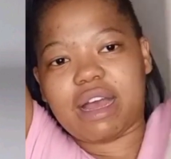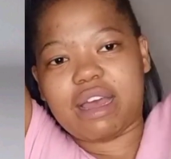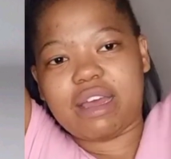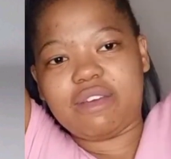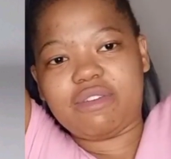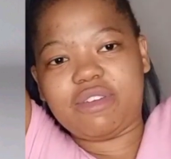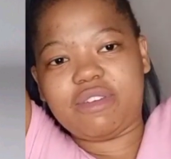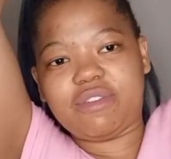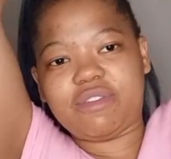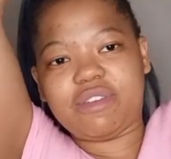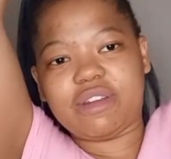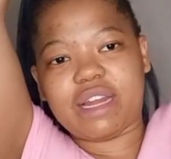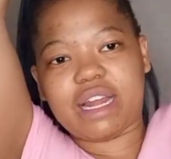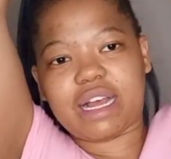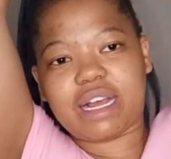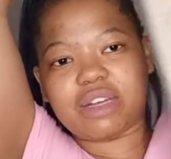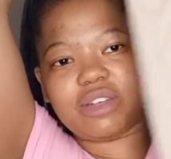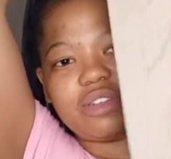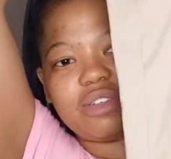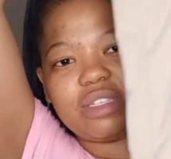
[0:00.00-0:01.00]
I even feel
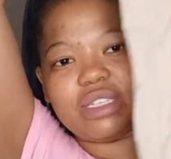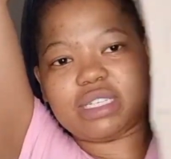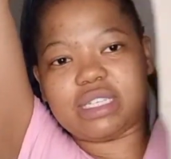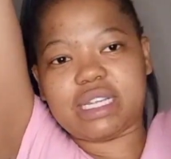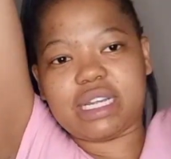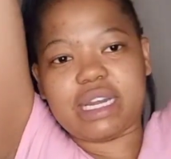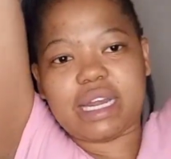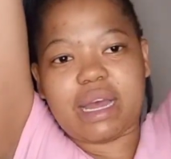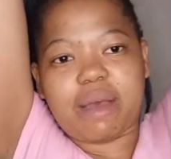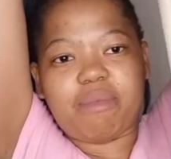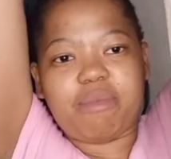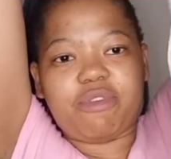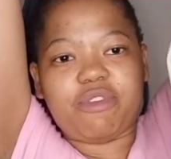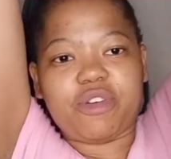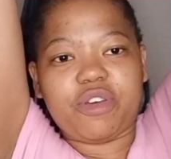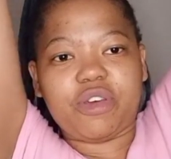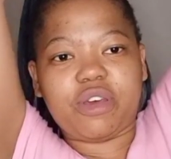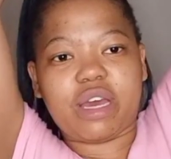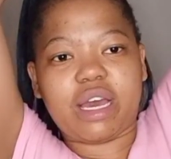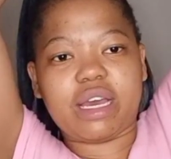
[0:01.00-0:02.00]
like I should stand up for
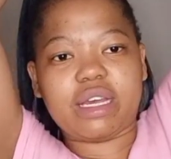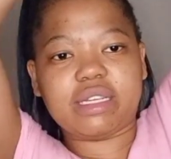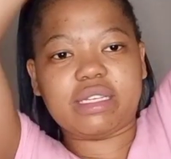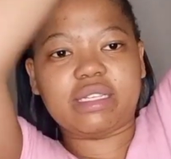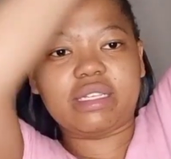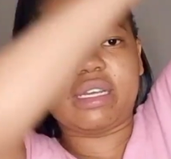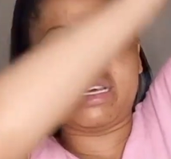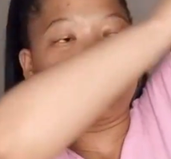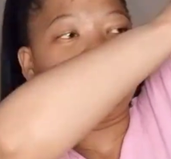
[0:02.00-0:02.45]
you guys.